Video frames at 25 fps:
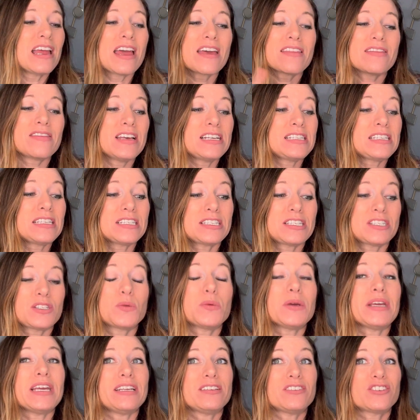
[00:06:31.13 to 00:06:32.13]
This is
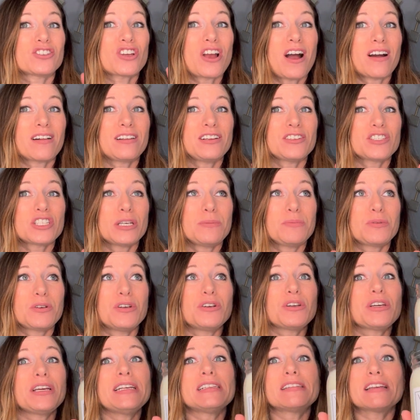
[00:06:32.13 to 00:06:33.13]
sweet. Chocolate chip
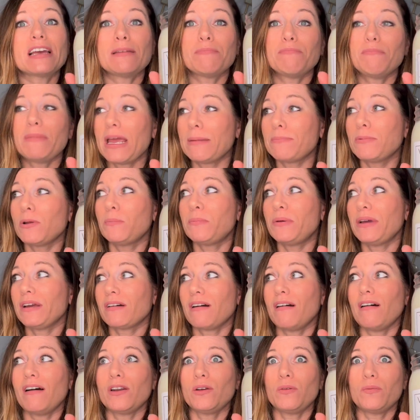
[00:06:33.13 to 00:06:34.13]
cookies and maple
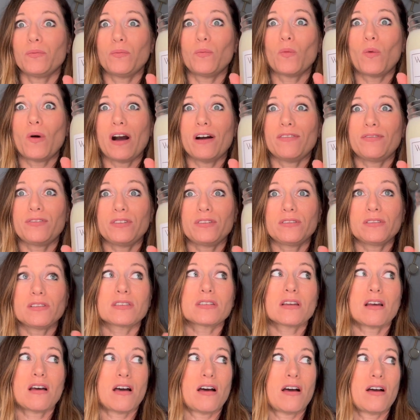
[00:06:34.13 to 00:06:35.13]
pecan
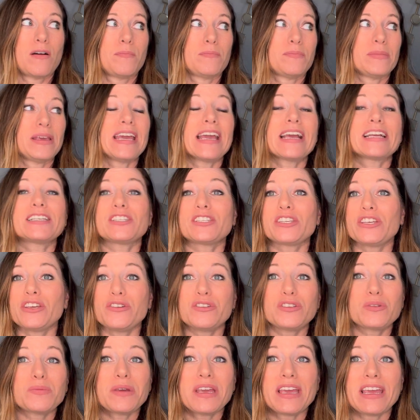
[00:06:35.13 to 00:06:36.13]
waffles.
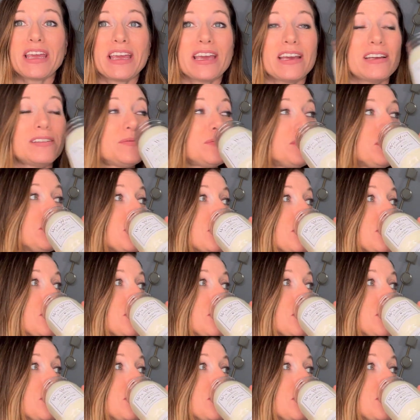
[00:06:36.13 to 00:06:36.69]
Excuse me.